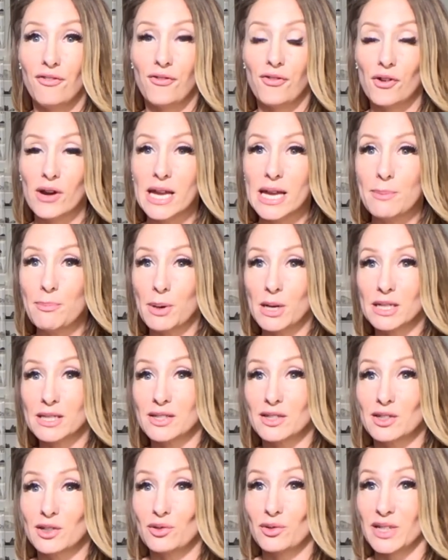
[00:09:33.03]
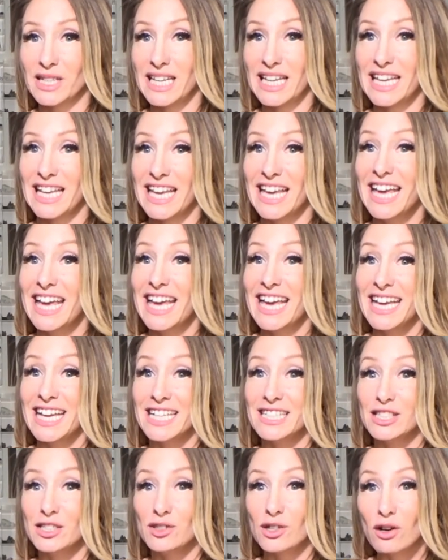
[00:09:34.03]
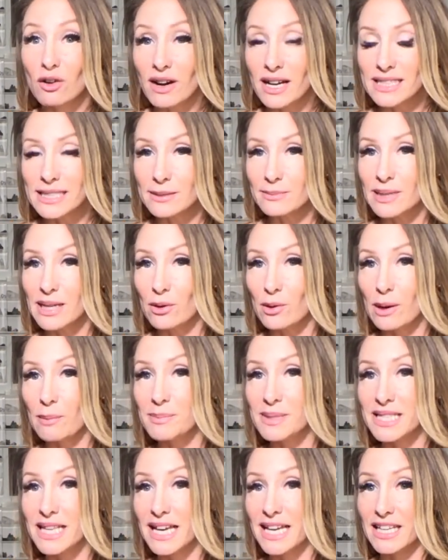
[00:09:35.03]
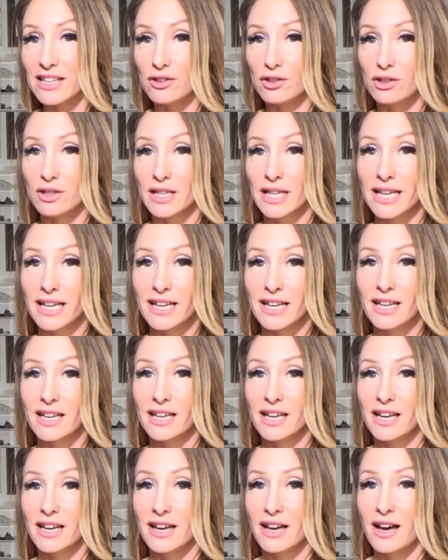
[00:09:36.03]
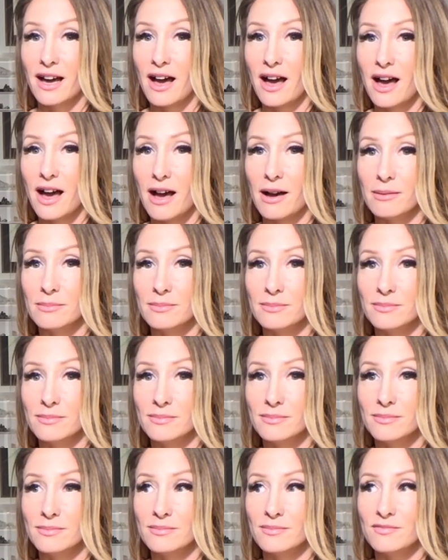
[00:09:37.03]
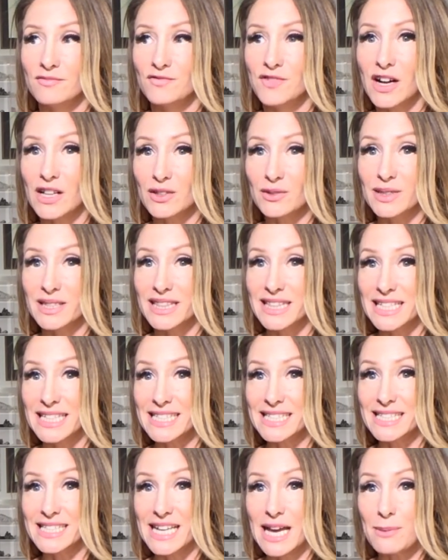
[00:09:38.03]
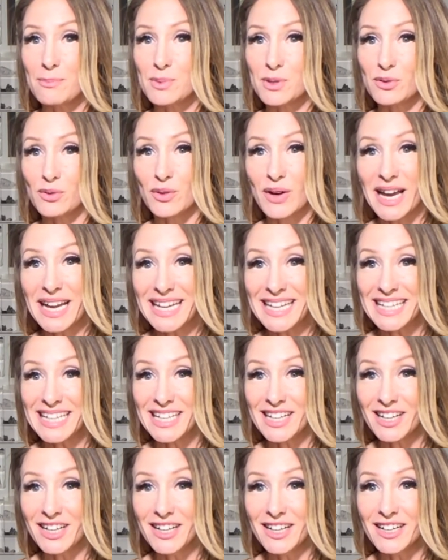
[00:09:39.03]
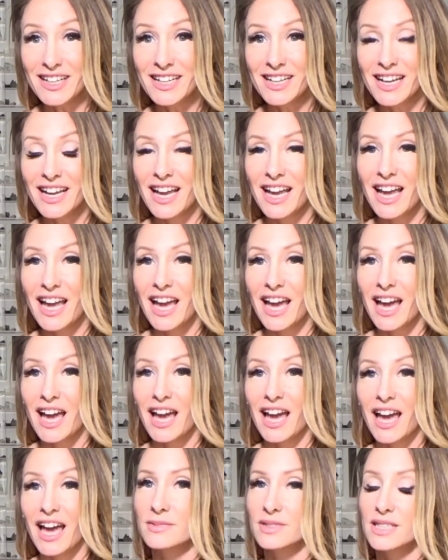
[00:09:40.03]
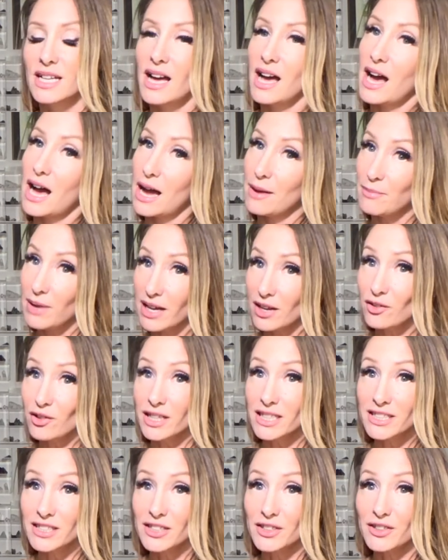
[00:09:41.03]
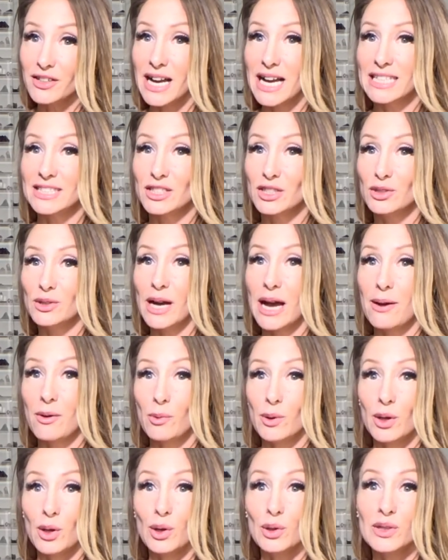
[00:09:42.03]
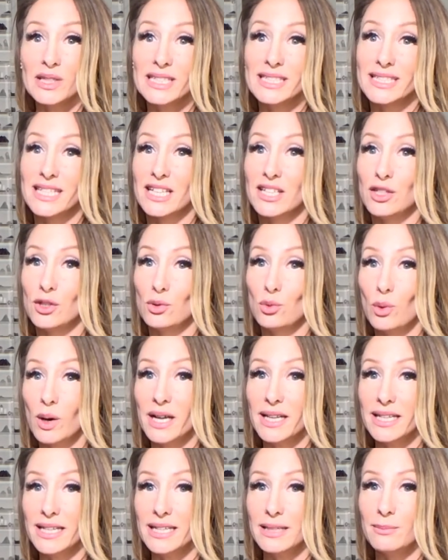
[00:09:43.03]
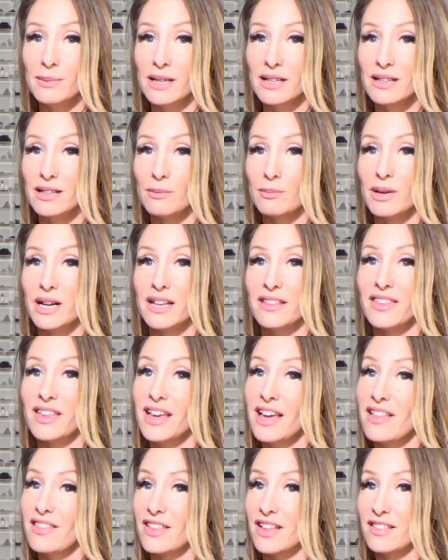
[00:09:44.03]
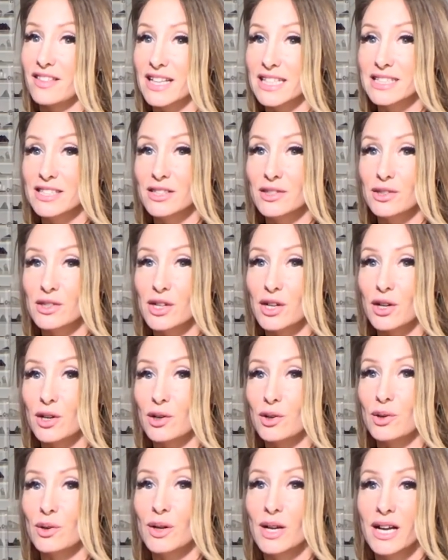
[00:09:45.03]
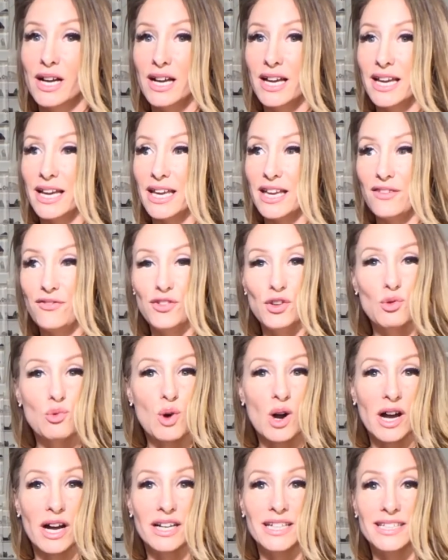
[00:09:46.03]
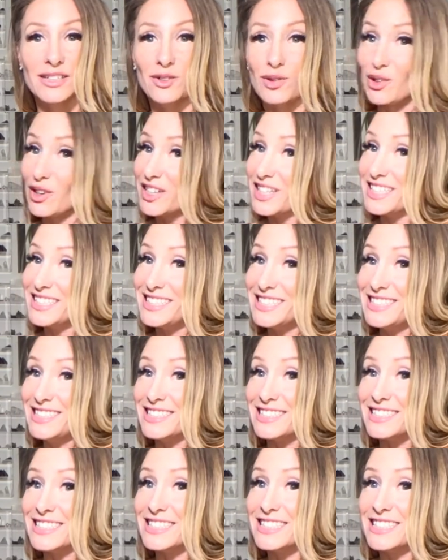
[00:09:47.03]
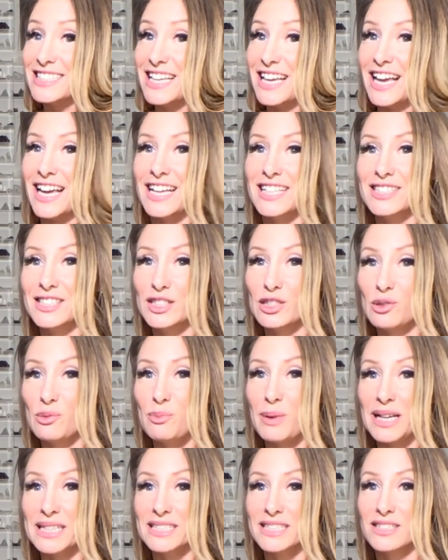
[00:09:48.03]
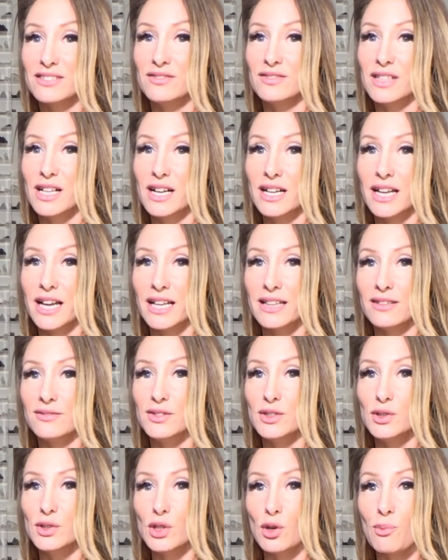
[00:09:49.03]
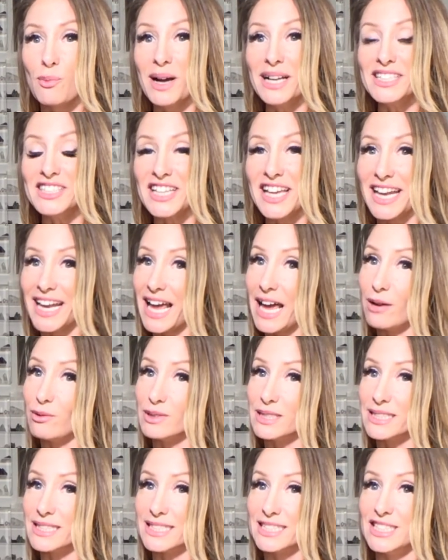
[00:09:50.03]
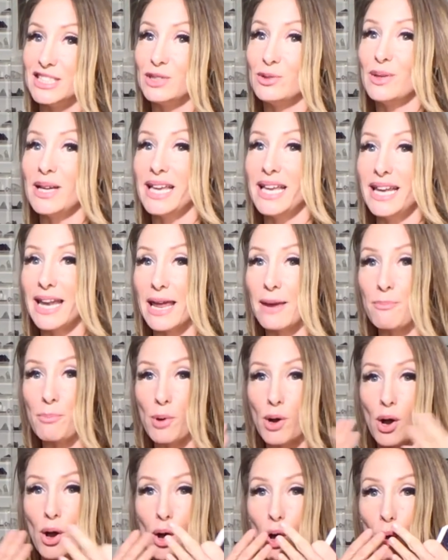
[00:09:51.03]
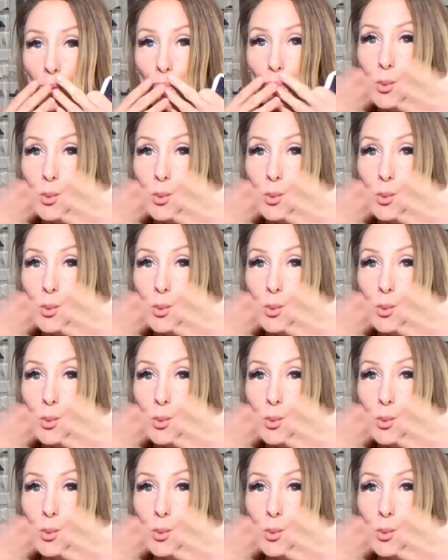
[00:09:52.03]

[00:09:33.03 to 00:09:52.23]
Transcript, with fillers: free personal reading is you go onto my website, you click um, following these steps right here. I'm not going to harass you. I will only send you one email a month that lets you know if you won or you didn't. And so, best of luck. I love you so much, and I will see you in April.